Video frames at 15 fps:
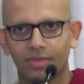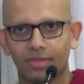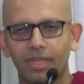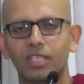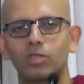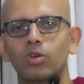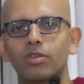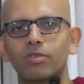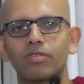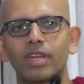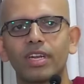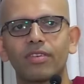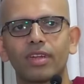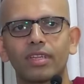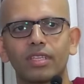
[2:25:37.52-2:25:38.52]
That's why we
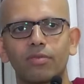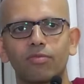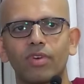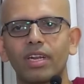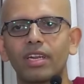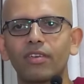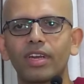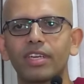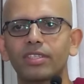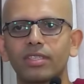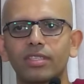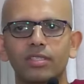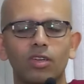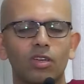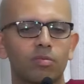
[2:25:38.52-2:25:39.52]
venerate them. Veneration
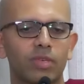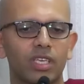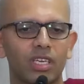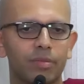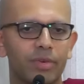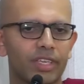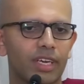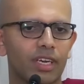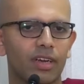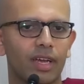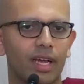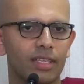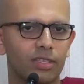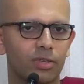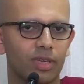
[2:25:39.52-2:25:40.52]
is not merely bringing our
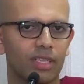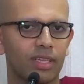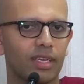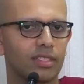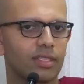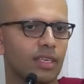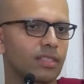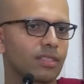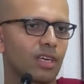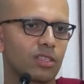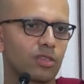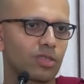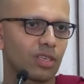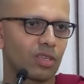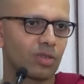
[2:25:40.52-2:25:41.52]
hands together and saying
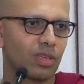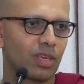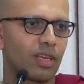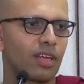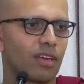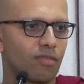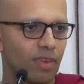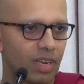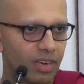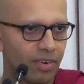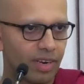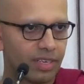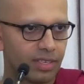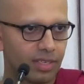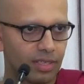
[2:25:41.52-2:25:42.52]
sadhu sadhu.
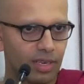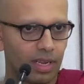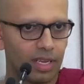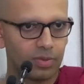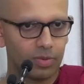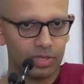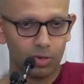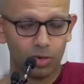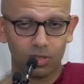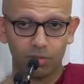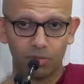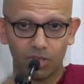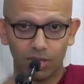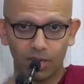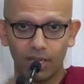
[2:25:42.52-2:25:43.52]
Veneration, as we talked
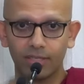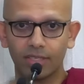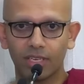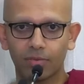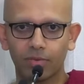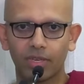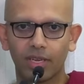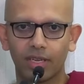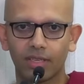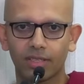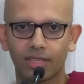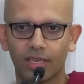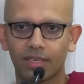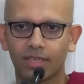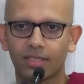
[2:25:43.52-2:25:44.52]
about the last time we had the
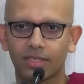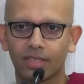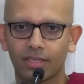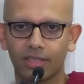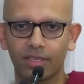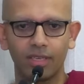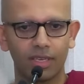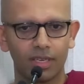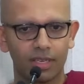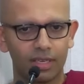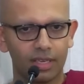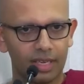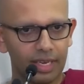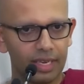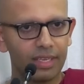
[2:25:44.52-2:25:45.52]
Saturday session,
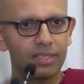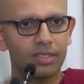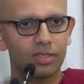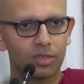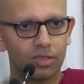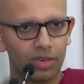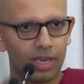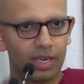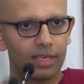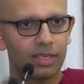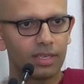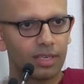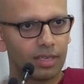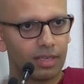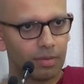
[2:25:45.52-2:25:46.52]
is to try
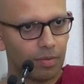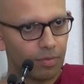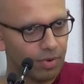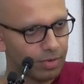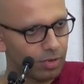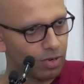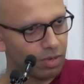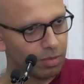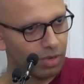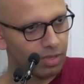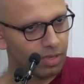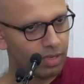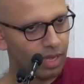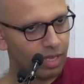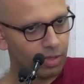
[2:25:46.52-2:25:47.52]
and remember we talked about
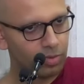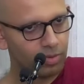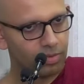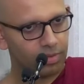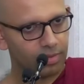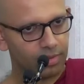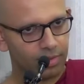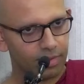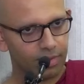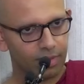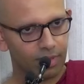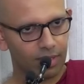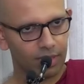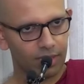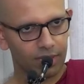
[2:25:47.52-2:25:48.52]
the dhatu,
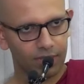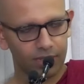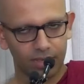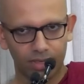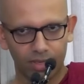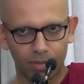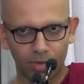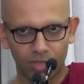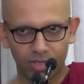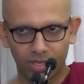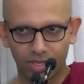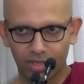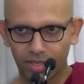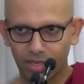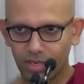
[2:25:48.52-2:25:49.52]
uh, the,
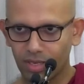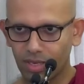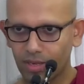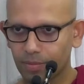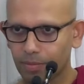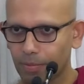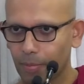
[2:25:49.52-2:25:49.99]
depositing the uh,